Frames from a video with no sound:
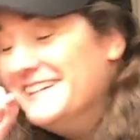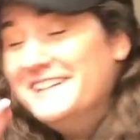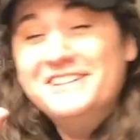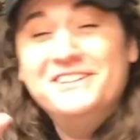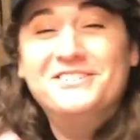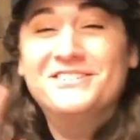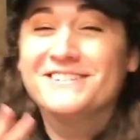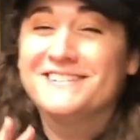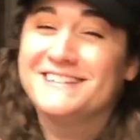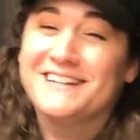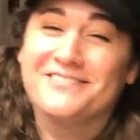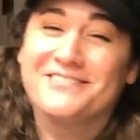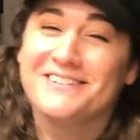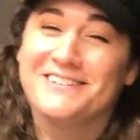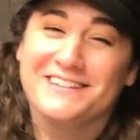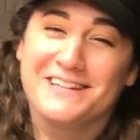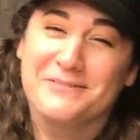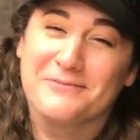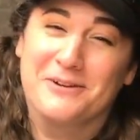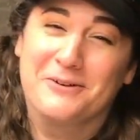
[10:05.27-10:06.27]
You just have
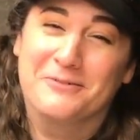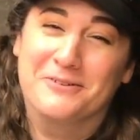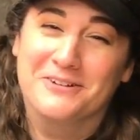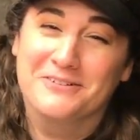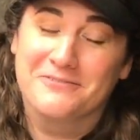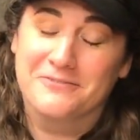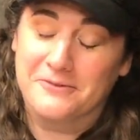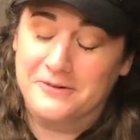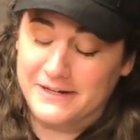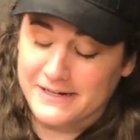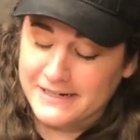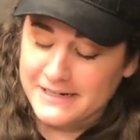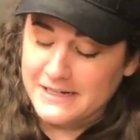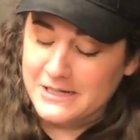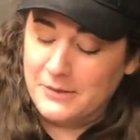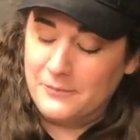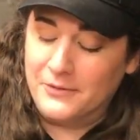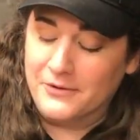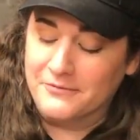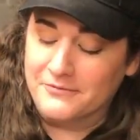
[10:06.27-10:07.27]
to take my word for it.
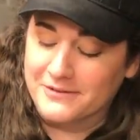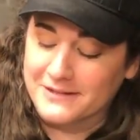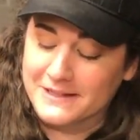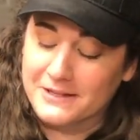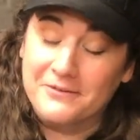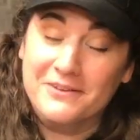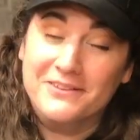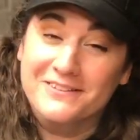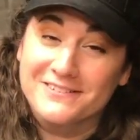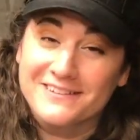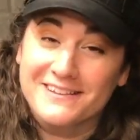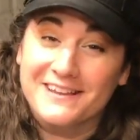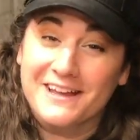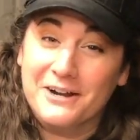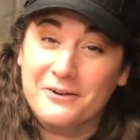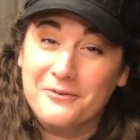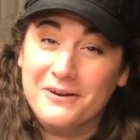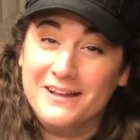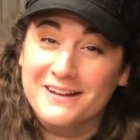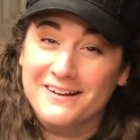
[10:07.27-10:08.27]
But really, when there's a lot
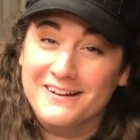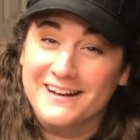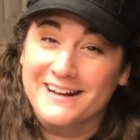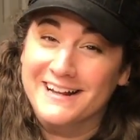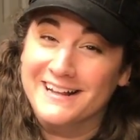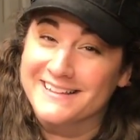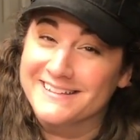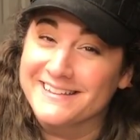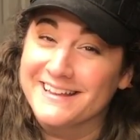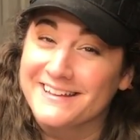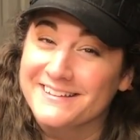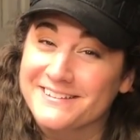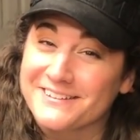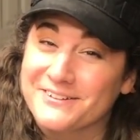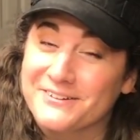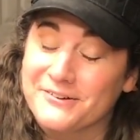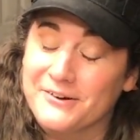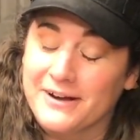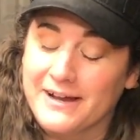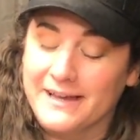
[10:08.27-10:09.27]
of weight on it, it's nice and
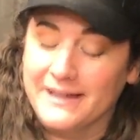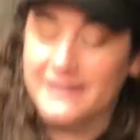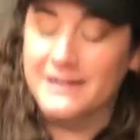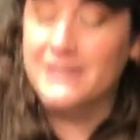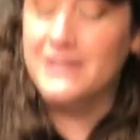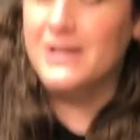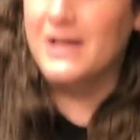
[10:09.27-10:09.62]
quiet.